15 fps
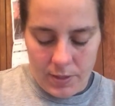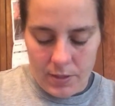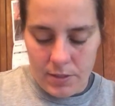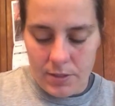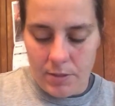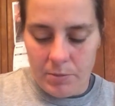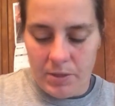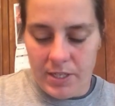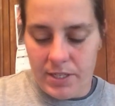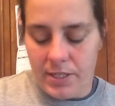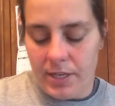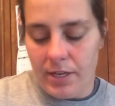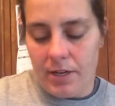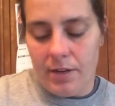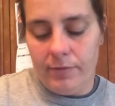Some of these
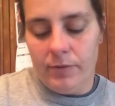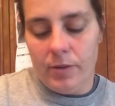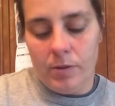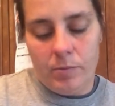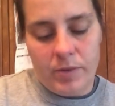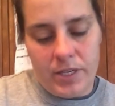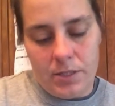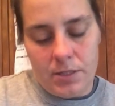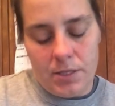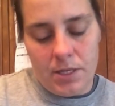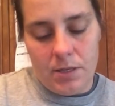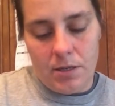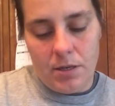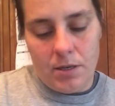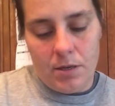I got for the bees
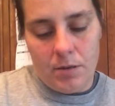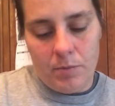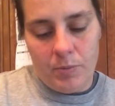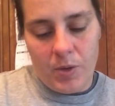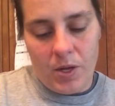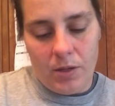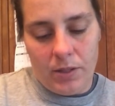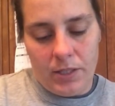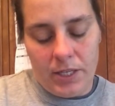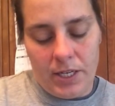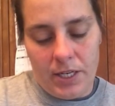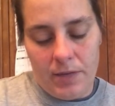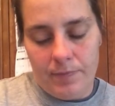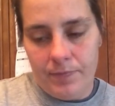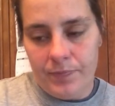to
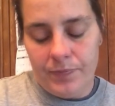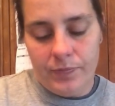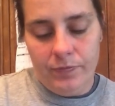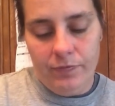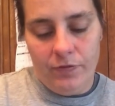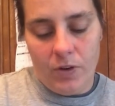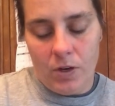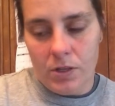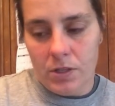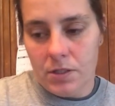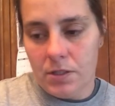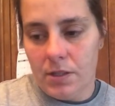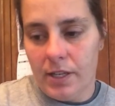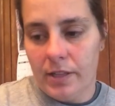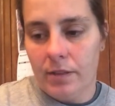pollinate, as far
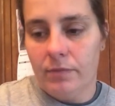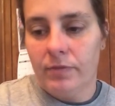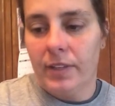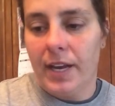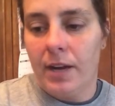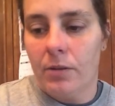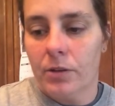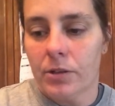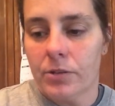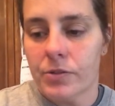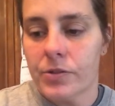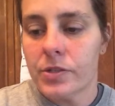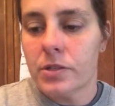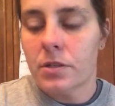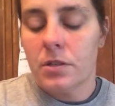as like the
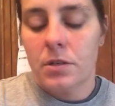flowers.